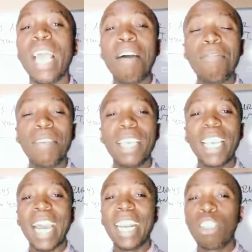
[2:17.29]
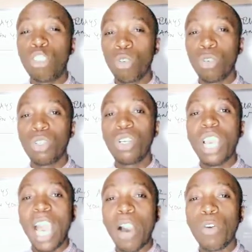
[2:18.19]
Having understood
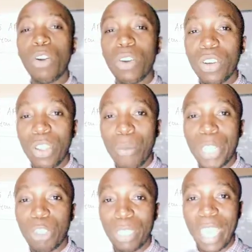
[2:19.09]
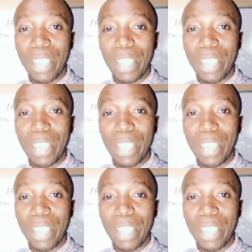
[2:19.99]
how long your menstrual